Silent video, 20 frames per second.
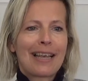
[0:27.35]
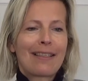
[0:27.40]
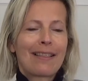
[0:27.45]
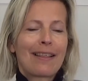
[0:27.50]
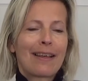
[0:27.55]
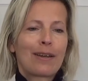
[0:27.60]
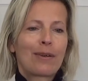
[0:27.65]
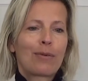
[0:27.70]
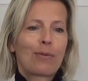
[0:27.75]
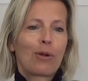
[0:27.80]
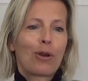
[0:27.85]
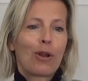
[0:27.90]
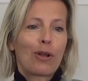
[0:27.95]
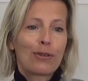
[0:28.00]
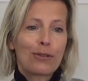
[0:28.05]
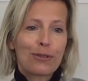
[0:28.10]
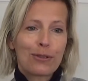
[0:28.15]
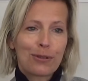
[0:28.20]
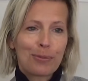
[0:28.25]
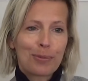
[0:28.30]
And then we'll
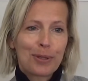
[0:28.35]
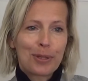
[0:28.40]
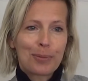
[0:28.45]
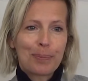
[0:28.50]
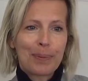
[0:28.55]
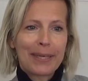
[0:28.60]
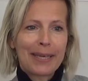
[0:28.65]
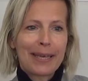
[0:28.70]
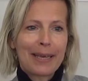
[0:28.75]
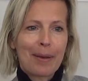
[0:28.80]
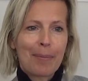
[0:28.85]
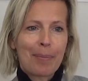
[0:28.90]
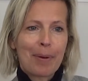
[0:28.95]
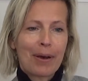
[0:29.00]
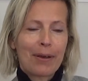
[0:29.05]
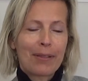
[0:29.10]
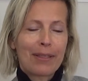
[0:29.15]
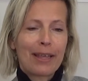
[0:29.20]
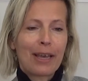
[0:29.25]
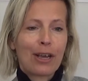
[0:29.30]
also be speaking
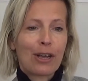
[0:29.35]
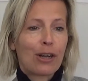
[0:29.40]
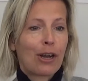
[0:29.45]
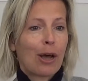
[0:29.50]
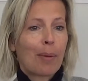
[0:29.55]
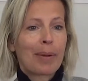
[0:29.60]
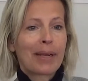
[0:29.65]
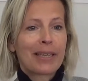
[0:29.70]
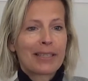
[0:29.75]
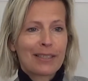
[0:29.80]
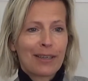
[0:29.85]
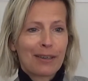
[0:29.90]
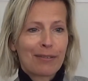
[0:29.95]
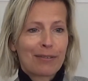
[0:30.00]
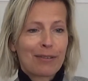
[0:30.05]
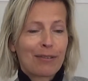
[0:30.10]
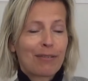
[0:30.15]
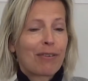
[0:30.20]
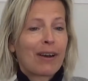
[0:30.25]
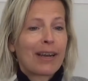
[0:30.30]
about the economics
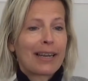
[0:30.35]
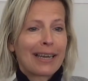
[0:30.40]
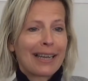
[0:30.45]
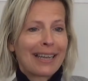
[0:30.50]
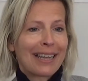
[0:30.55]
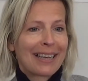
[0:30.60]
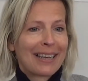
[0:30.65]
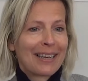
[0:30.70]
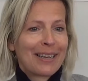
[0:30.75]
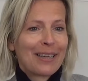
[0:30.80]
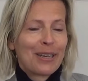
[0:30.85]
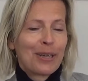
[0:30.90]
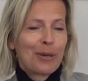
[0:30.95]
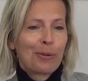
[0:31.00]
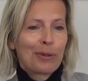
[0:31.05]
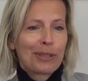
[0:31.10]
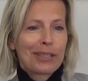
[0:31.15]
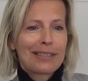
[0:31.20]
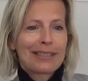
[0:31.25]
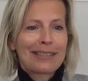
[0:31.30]
of defining
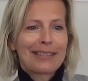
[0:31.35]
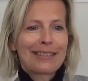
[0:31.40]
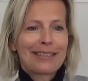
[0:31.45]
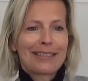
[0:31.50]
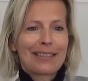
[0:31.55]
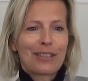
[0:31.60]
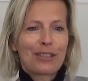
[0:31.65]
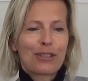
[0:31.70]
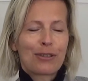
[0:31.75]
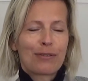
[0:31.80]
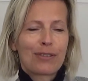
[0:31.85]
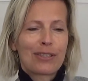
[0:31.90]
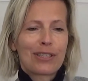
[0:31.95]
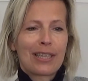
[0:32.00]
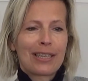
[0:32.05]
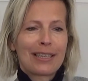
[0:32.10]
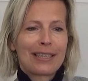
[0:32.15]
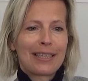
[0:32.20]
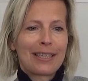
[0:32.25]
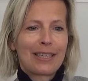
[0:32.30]
what is an essential
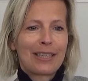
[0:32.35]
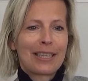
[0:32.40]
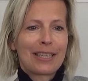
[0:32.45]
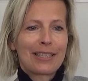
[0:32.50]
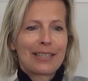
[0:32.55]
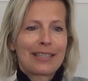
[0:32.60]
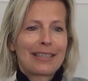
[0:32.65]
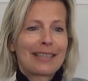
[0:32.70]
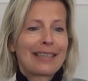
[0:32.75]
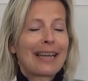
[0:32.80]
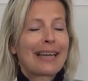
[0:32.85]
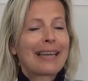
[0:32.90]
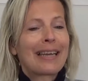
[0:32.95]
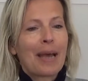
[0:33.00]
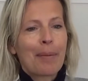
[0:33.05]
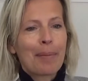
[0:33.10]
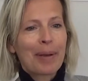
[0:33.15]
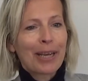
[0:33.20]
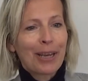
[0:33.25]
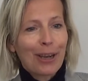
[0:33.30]
facility. Is it a
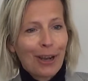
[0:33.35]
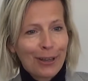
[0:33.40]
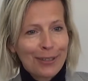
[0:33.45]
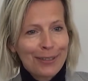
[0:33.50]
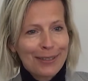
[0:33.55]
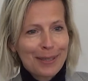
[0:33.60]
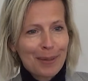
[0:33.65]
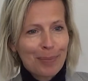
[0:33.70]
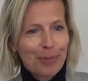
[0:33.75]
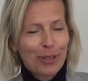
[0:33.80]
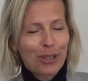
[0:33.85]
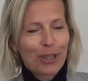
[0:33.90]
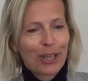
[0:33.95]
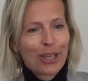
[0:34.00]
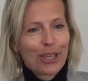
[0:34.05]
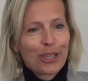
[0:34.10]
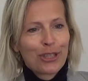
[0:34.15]
dynamic concept?